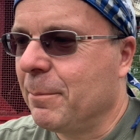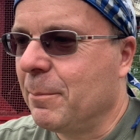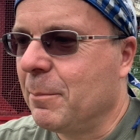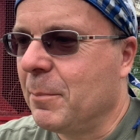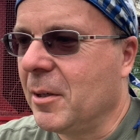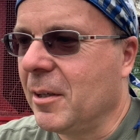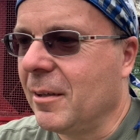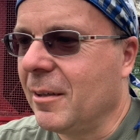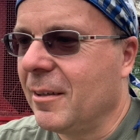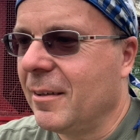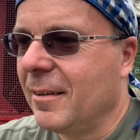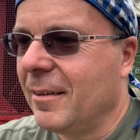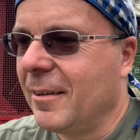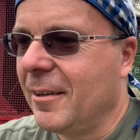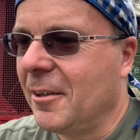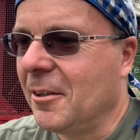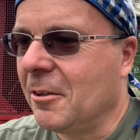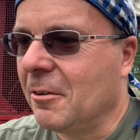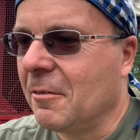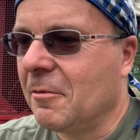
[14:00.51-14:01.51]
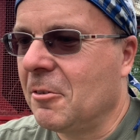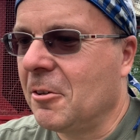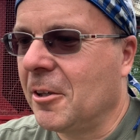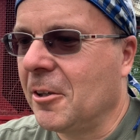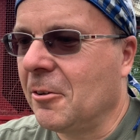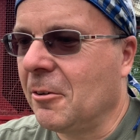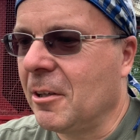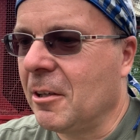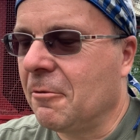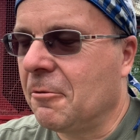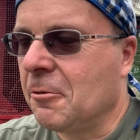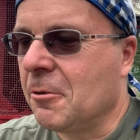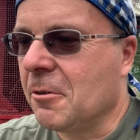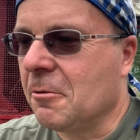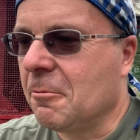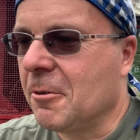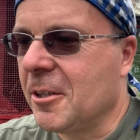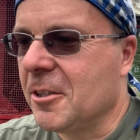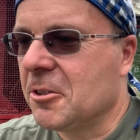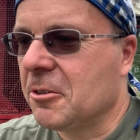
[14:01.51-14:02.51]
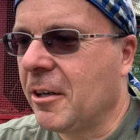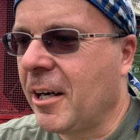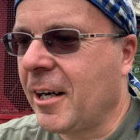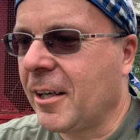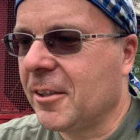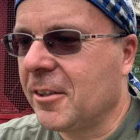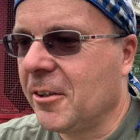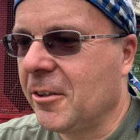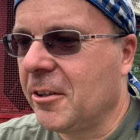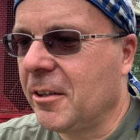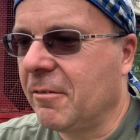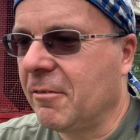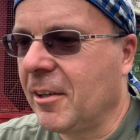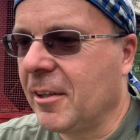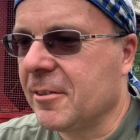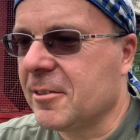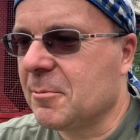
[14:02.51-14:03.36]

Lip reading: But if you can only afford one tractor and you've got a